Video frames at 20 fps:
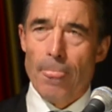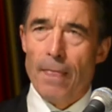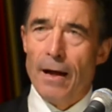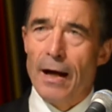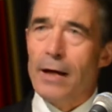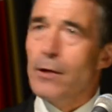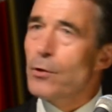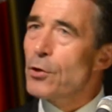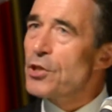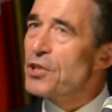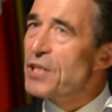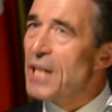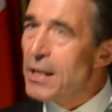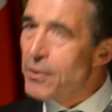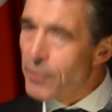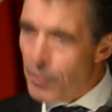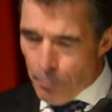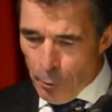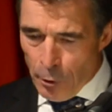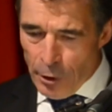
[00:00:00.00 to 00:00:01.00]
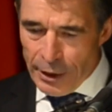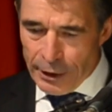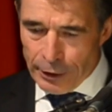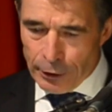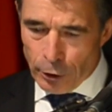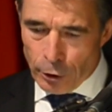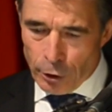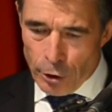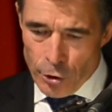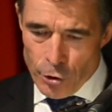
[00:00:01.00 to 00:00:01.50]
I understand the
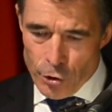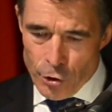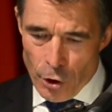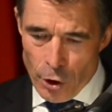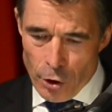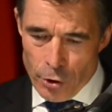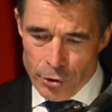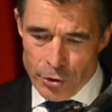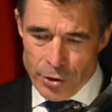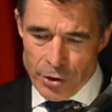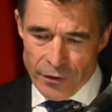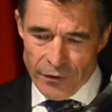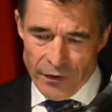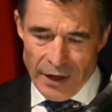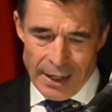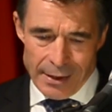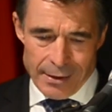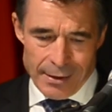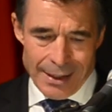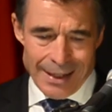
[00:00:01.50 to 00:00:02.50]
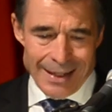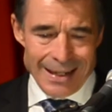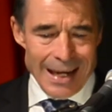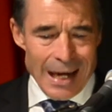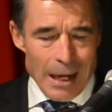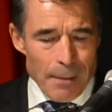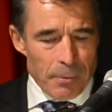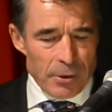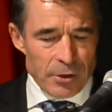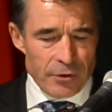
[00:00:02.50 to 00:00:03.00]
political concerns that
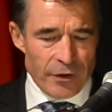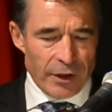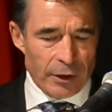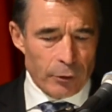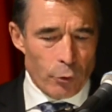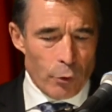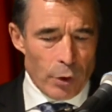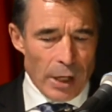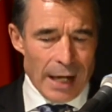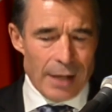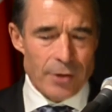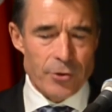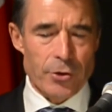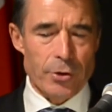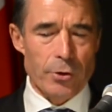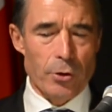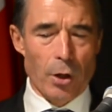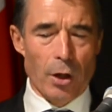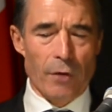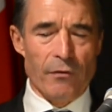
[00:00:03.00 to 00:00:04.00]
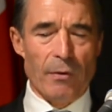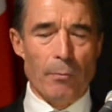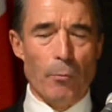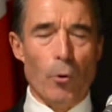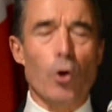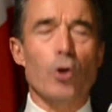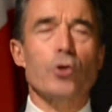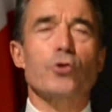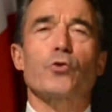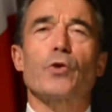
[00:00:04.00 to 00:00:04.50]
inhibit the creation of a
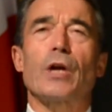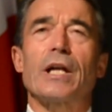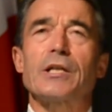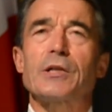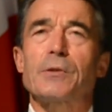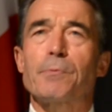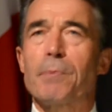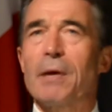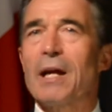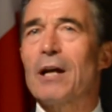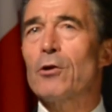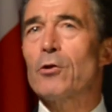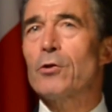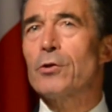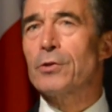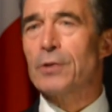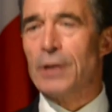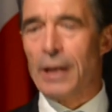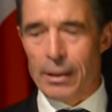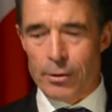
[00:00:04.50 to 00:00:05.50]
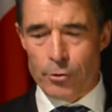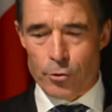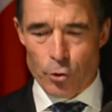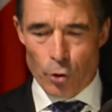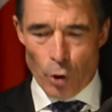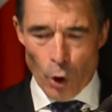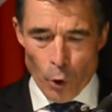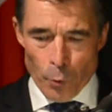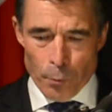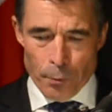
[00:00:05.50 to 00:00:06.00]
more transparent and
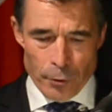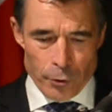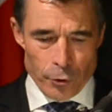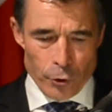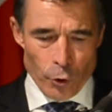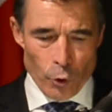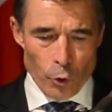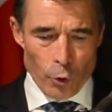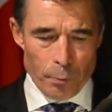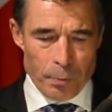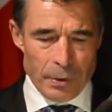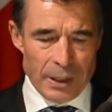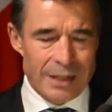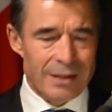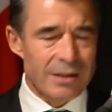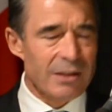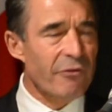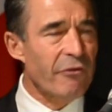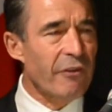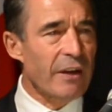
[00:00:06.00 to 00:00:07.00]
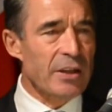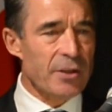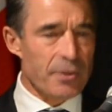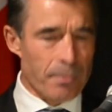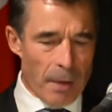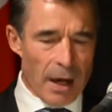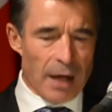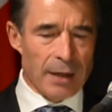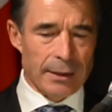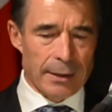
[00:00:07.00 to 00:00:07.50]
open European defense
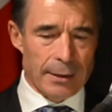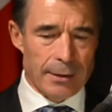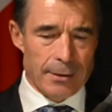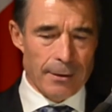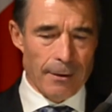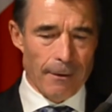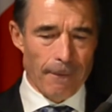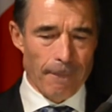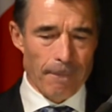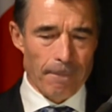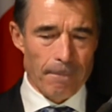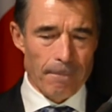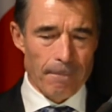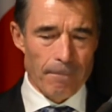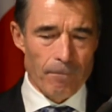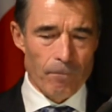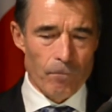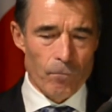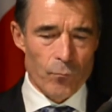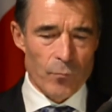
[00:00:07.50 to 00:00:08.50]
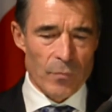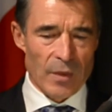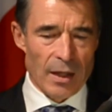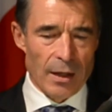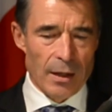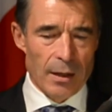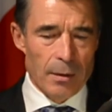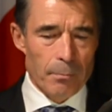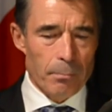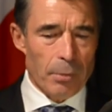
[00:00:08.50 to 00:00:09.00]
market,
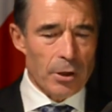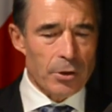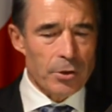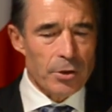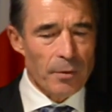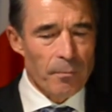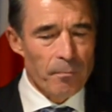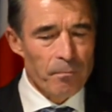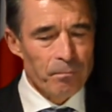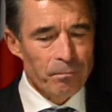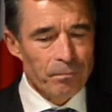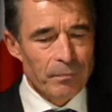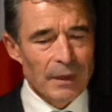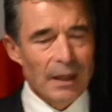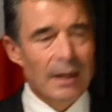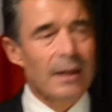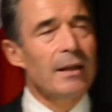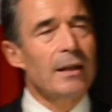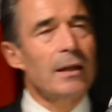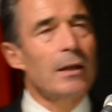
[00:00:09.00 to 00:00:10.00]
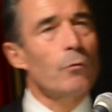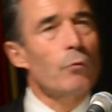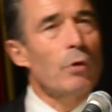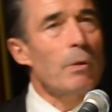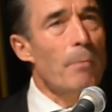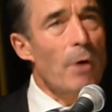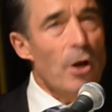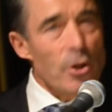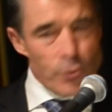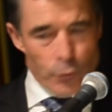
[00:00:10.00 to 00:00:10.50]
but we
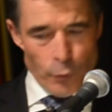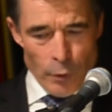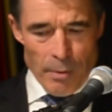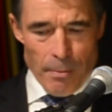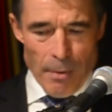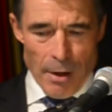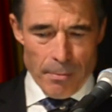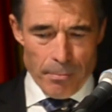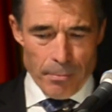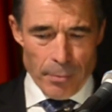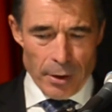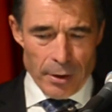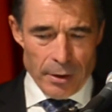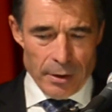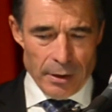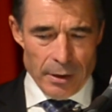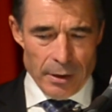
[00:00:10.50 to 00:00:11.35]
must remember